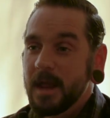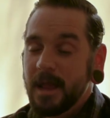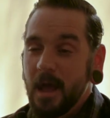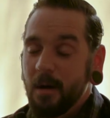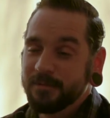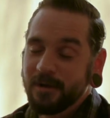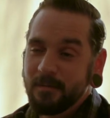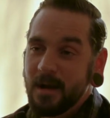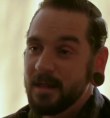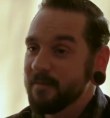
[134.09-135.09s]
and it helped
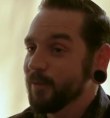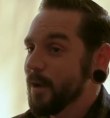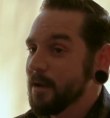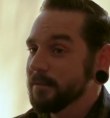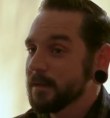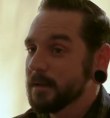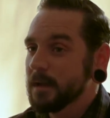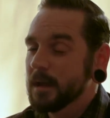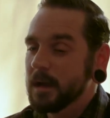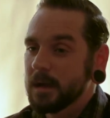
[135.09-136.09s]
turn my life around.
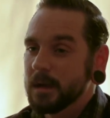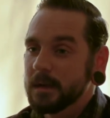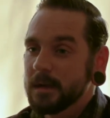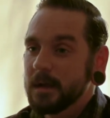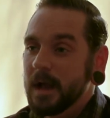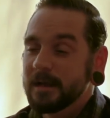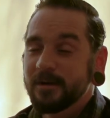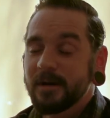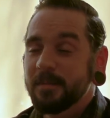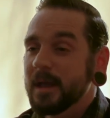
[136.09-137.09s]
I
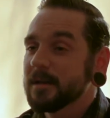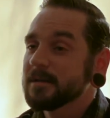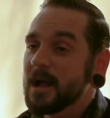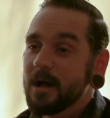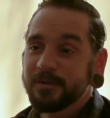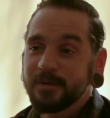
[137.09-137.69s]
started paying child